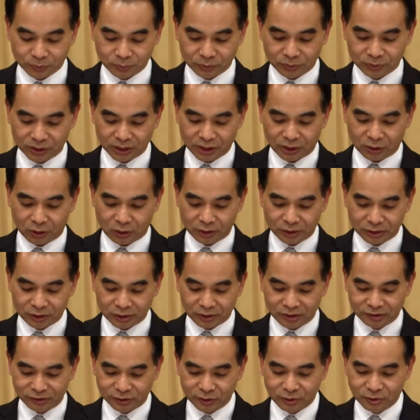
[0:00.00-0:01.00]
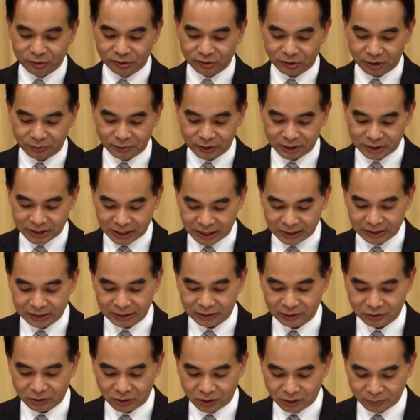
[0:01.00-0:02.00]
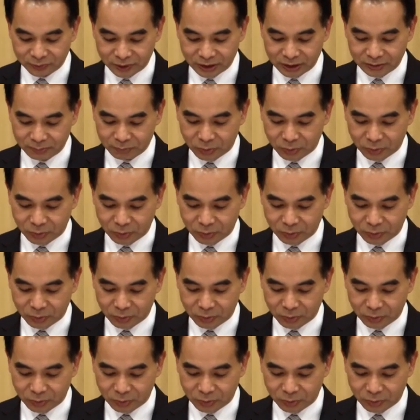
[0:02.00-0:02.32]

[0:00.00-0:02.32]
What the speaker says: The continuous use of the target of the